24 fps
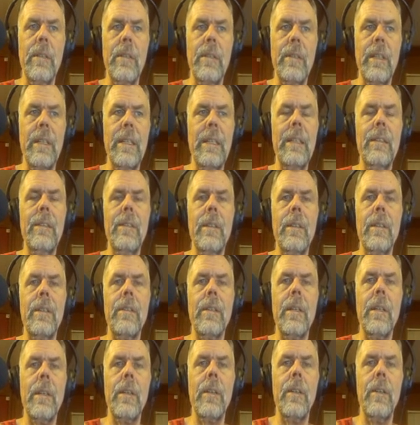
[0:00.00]
it's the easiest
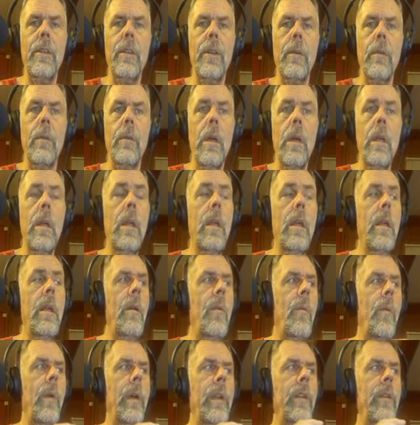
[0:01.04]
thing to do.
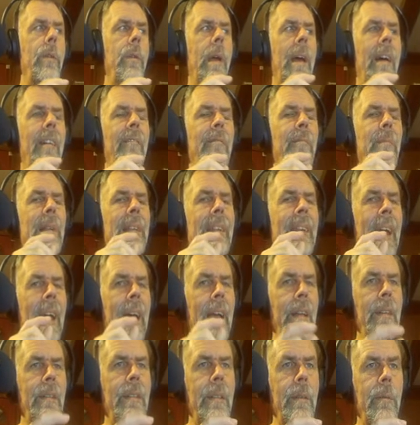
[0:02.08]
When you have
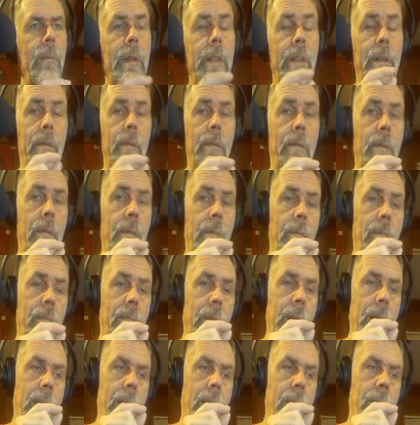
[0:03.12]
potassium, when you're
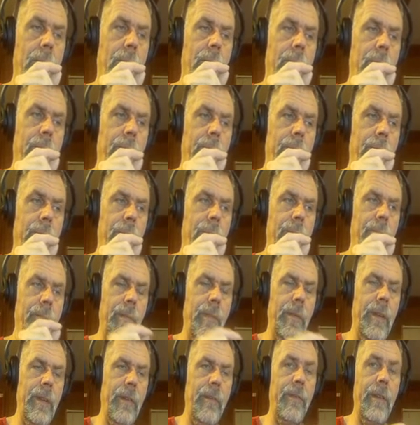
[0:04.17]

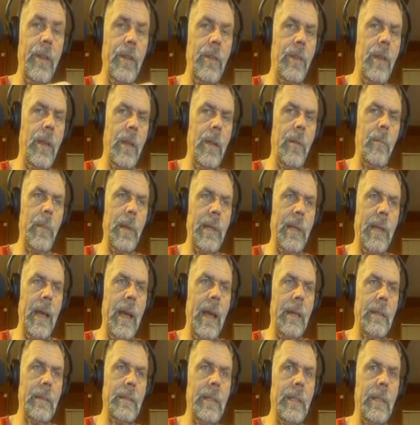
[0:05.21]
deficient in
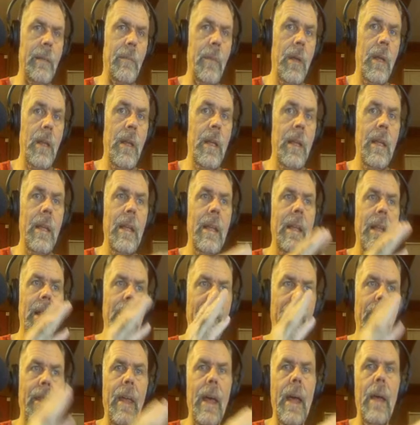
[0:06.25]
potassium,
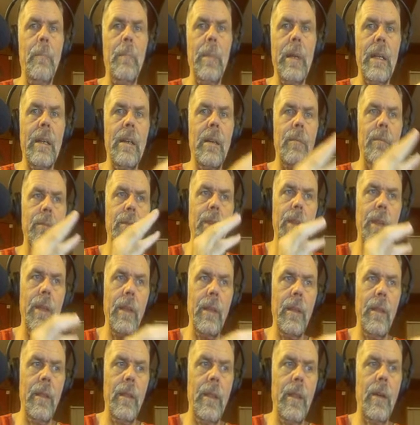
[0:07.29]
that becomes
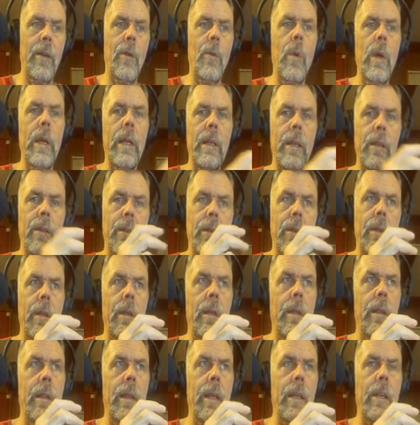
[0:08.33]
the quickest,
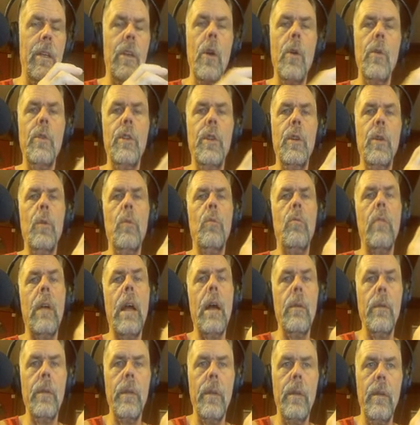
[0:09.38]
the go-to
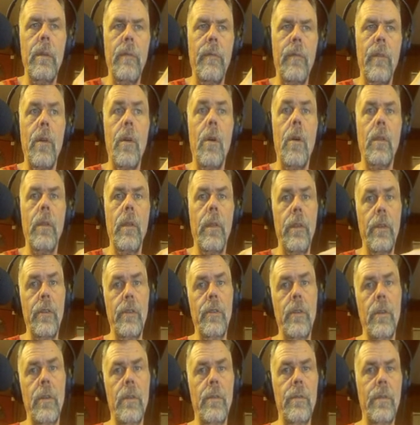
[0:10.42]
route for all of the
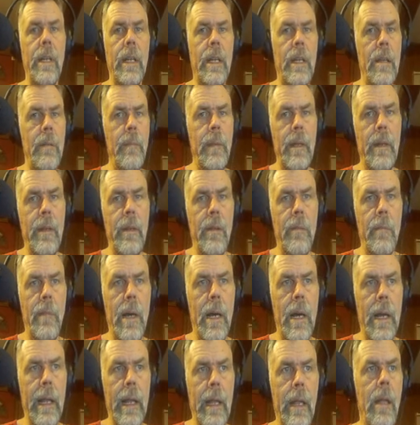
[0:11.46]
sugars that come into your
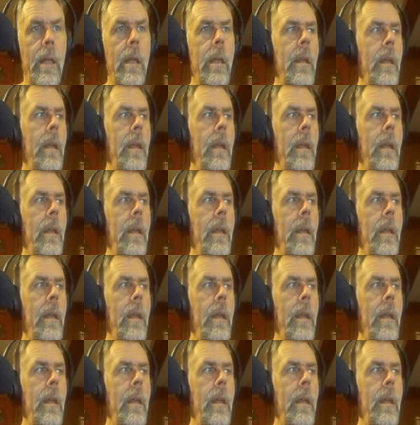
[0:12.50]
body.